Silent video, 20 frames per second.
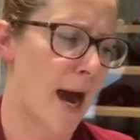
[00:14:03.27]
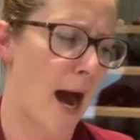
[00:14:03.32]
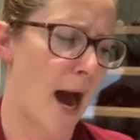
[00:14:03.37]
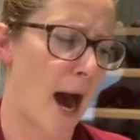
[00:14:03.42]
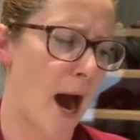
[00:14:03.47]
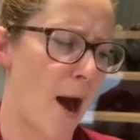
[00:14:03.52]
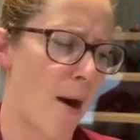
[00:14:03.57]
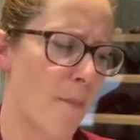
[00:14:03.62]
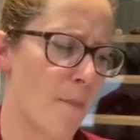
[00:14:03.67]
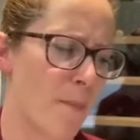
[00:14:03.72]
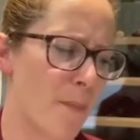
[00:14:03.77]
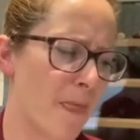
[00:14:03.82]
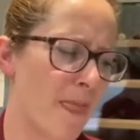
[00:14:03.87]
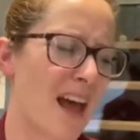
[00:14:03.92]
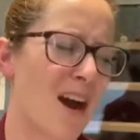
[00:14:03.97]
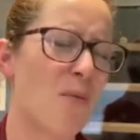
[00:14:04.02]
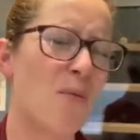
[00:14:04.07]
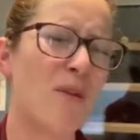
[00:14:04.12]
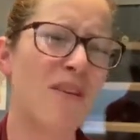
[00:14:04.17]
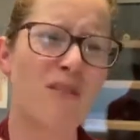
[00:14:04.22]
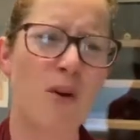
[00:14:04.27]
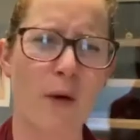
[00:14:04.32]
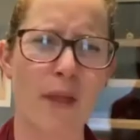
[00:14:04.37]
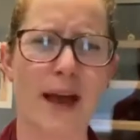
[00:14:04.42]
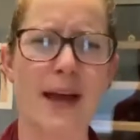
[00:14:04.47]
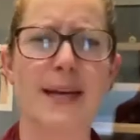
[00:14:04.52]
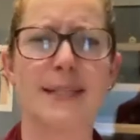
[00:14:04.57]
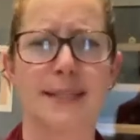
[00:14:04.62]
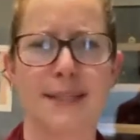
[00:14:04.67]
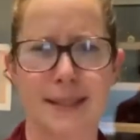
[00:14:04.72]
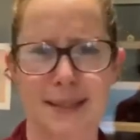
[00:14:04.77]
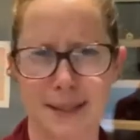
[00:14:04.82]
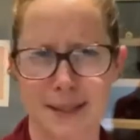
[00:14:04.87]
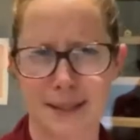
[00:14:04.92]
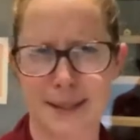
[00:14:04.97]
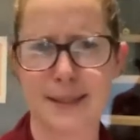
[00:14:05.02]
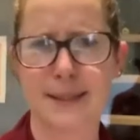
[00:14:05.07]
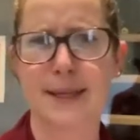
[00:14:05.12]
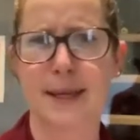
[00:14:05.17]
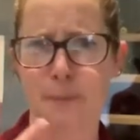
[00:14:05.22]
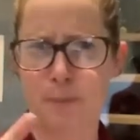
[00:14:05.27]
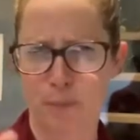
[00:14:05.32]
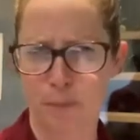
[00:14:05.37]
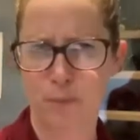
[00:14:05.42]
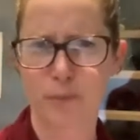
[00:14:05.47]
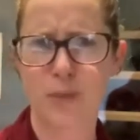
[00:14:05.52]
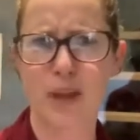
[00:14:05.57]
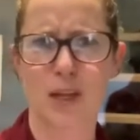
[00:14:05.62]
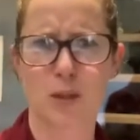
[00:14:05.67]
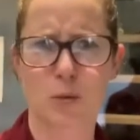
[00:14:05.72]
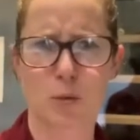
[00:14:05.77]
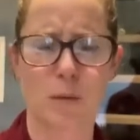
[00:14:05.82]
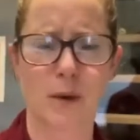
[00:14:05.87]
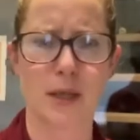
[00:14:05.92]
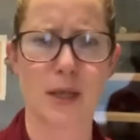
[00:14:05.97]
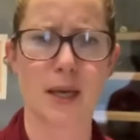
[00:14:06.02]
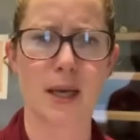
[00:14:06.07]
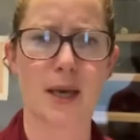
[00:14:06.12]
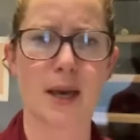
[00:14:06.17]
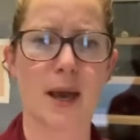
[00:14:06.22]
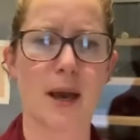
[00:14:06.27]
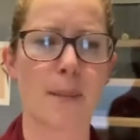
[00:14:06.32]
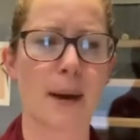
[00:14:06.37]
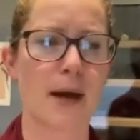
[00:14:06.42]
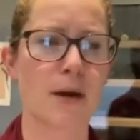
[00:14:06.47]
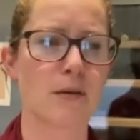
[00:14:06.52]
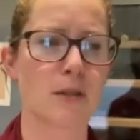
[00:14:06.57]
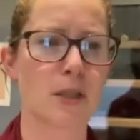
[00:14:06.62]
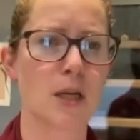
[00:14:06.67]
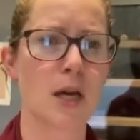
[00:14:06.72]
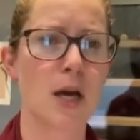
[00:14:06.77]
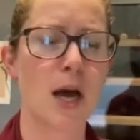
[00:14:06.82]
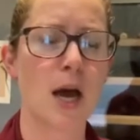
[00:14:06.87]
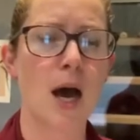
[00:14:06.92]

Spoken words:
We've got that consistency. That's what we're thinking about.